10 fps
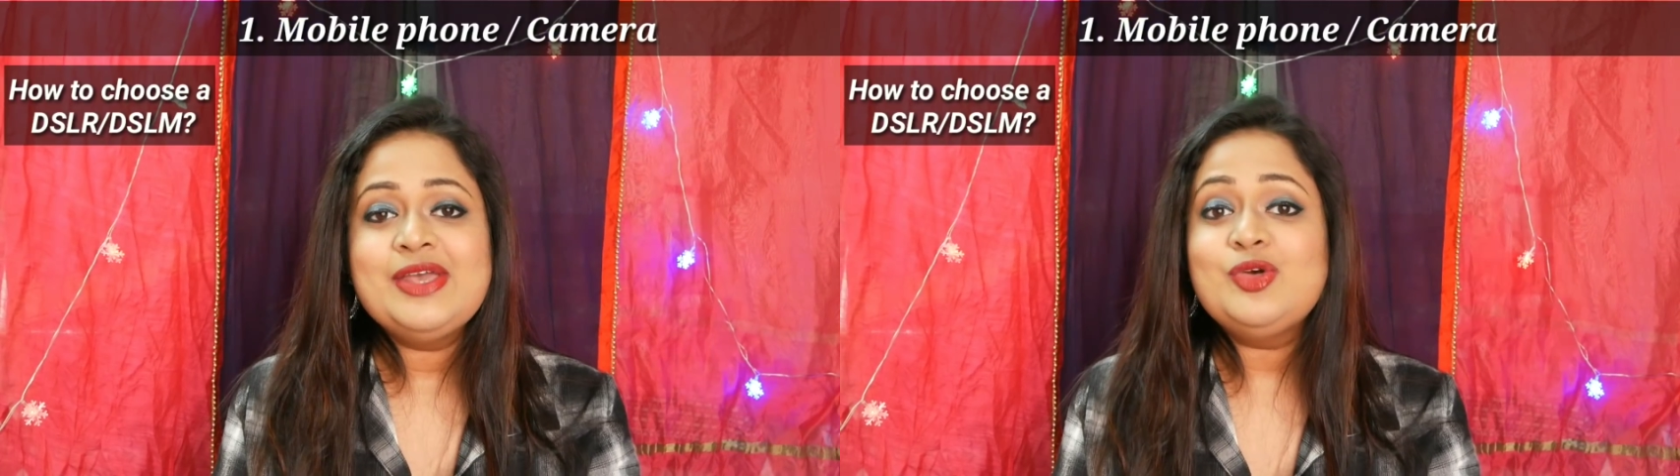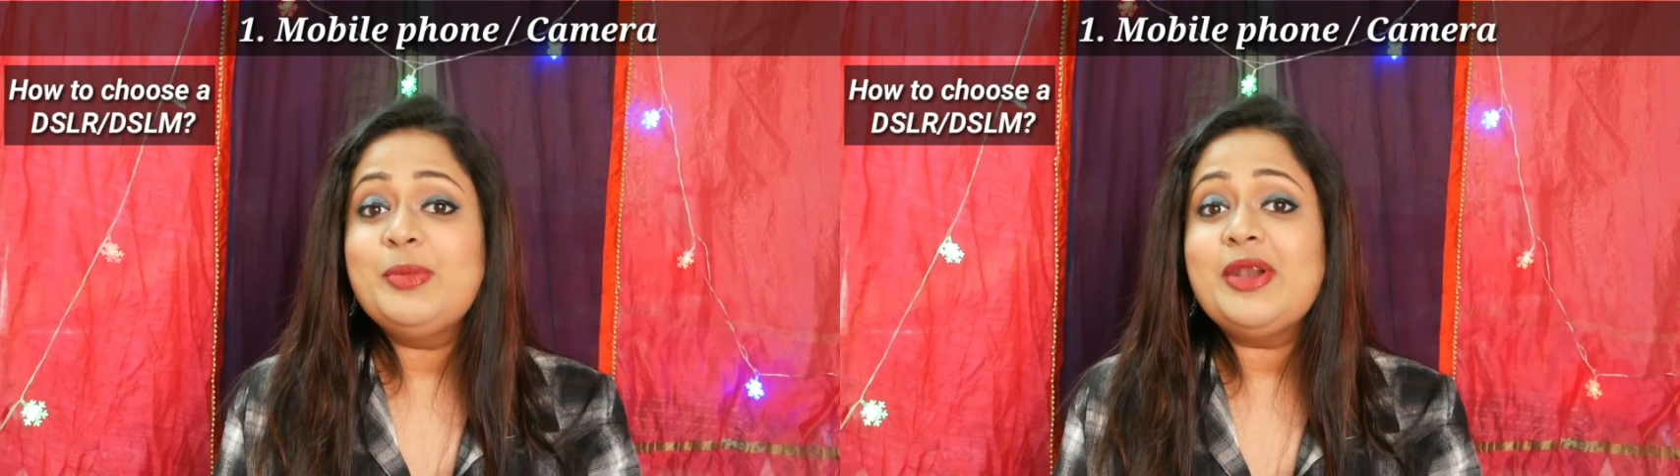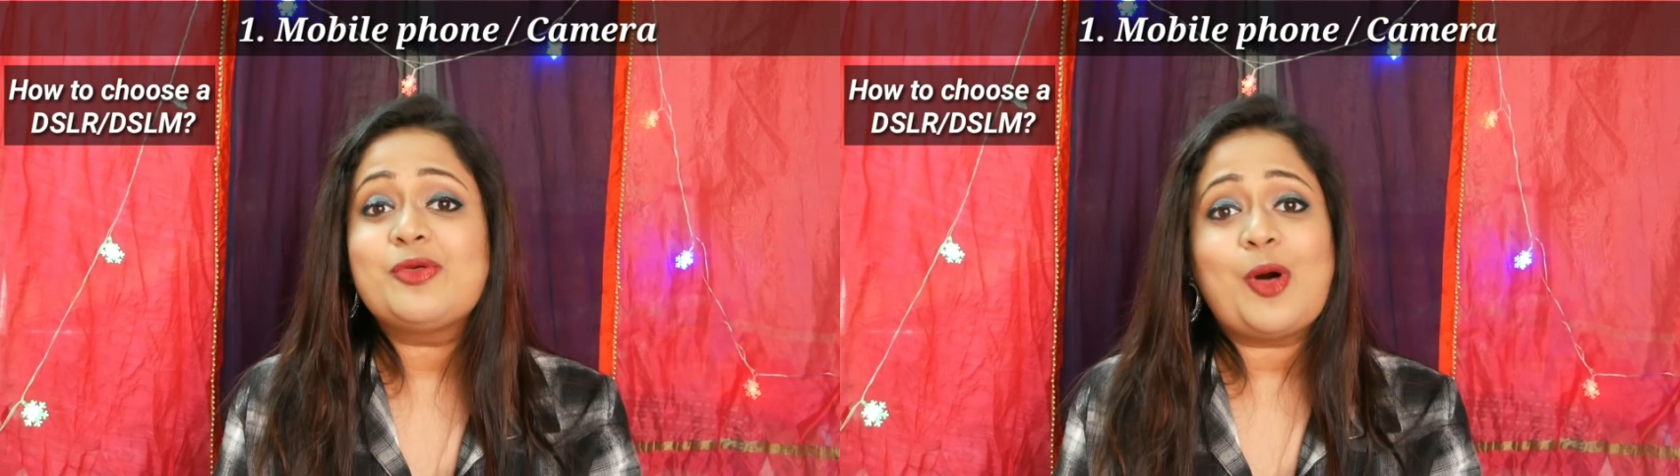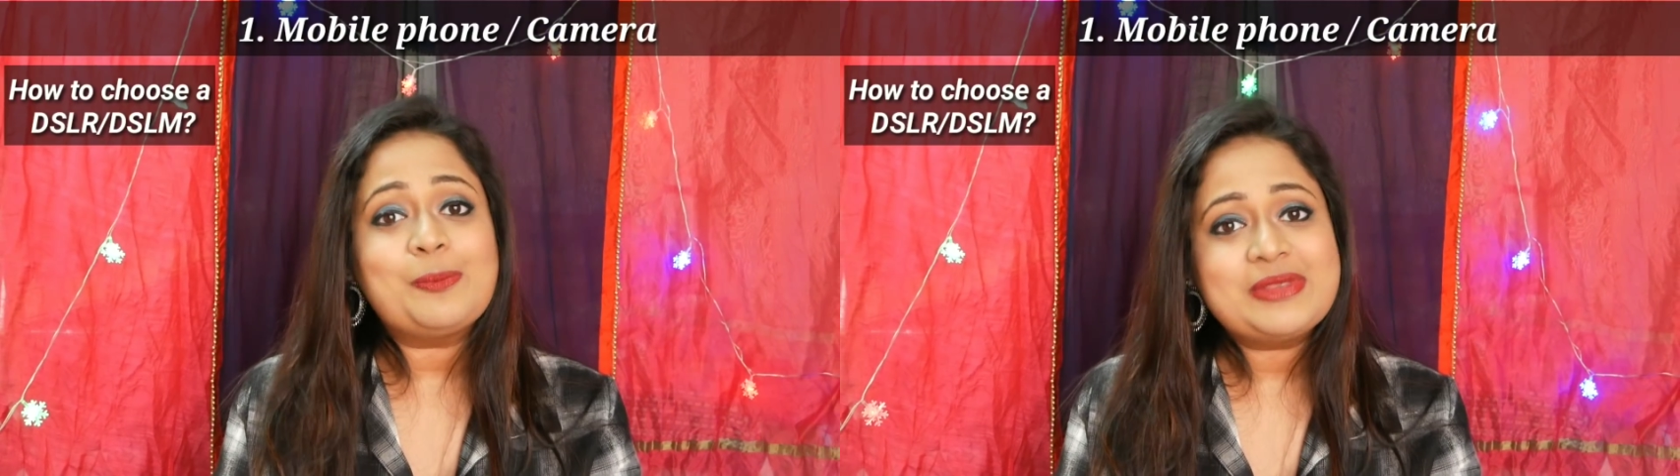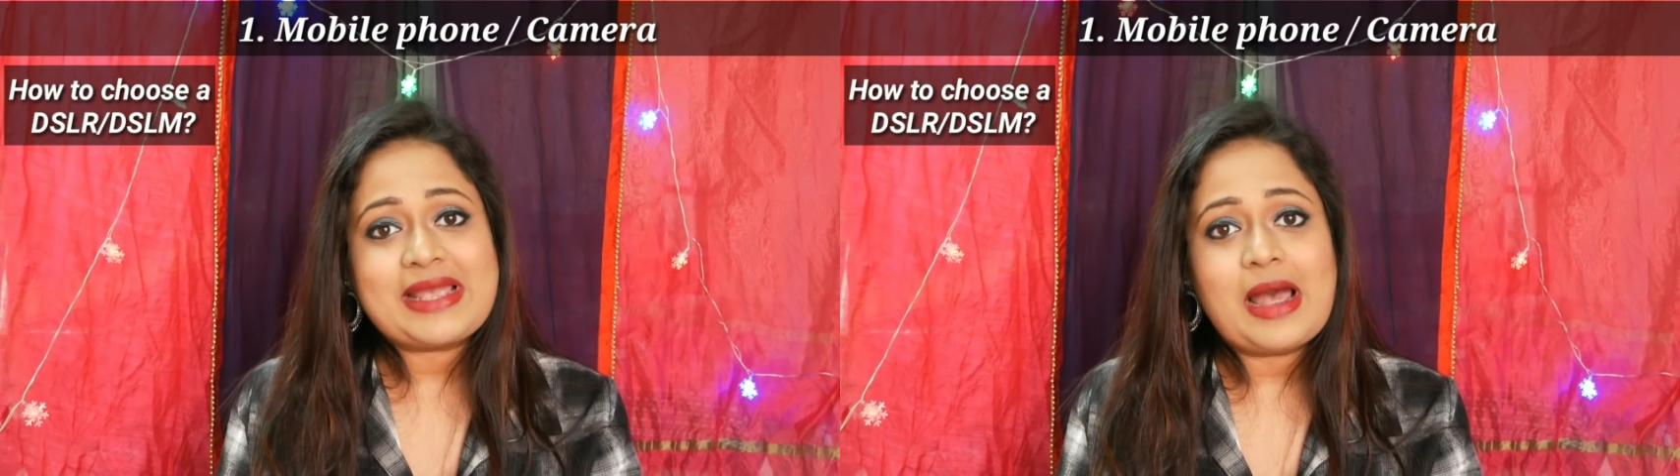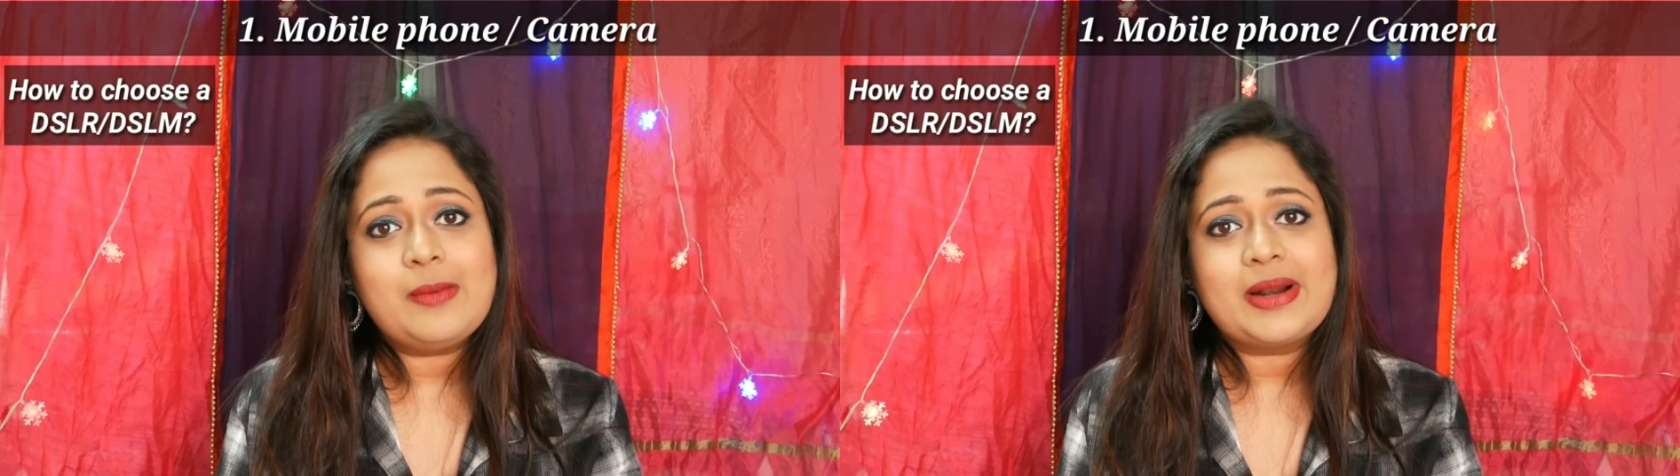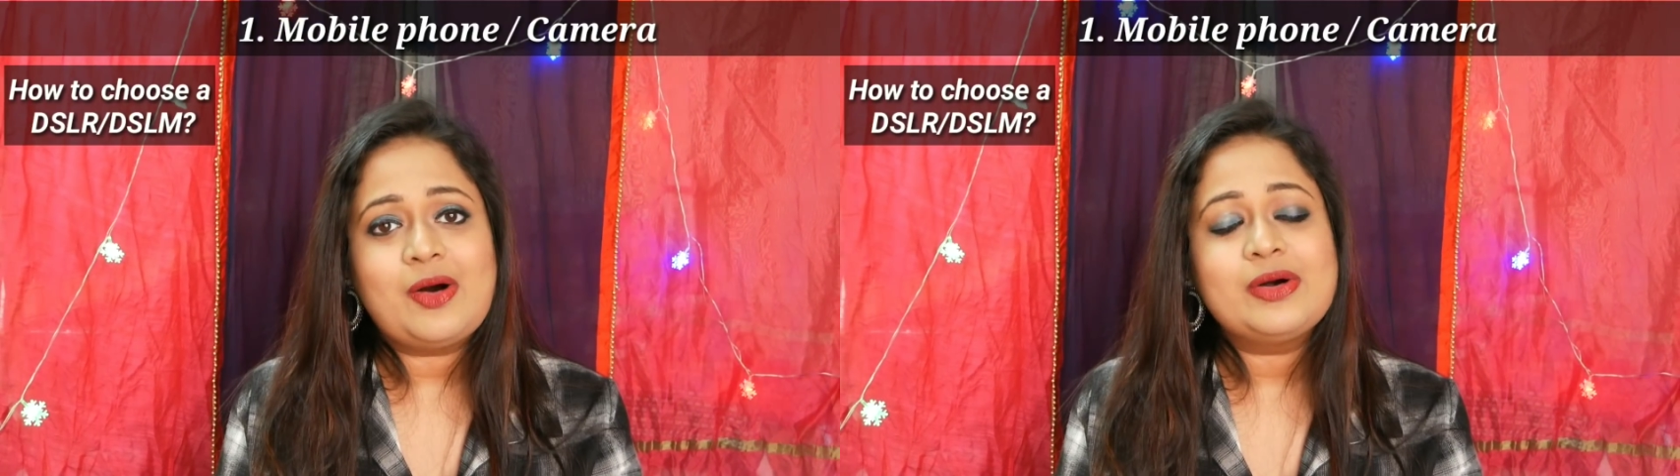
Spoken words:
you may drop the camera